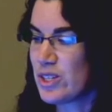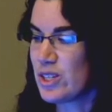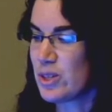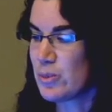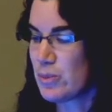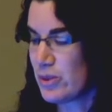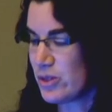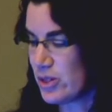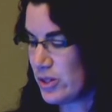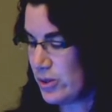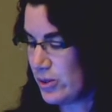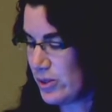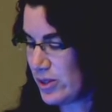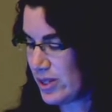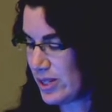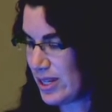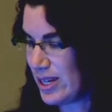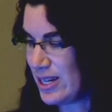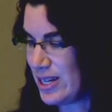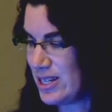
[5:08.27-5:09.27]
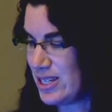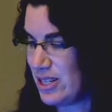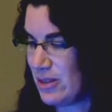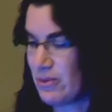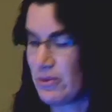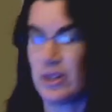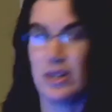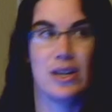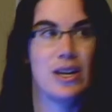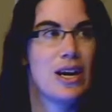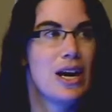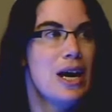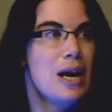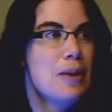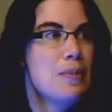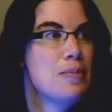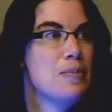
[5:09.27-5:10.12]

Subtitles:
which is produced in a different